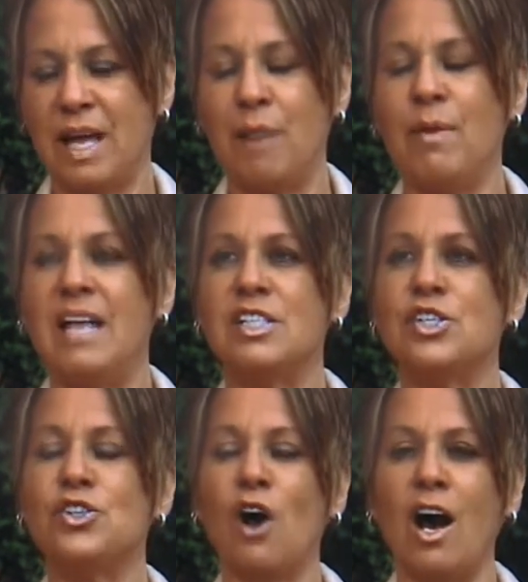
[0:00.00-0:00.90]
that may
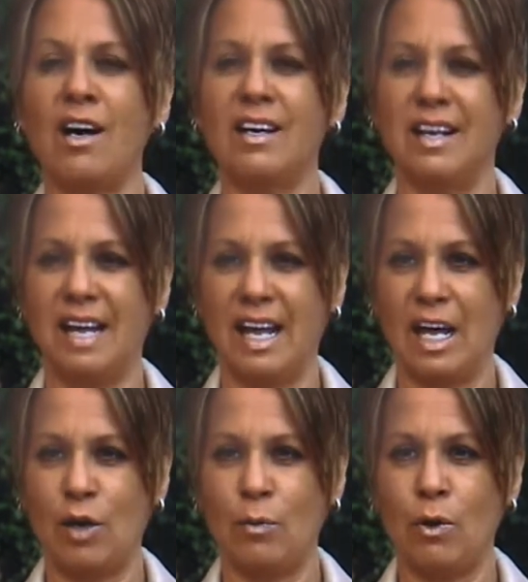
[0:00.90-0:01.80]
stalk an
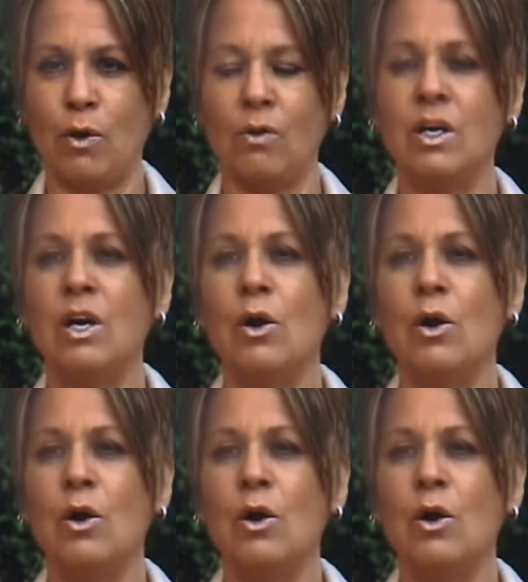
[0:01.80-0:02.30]
animal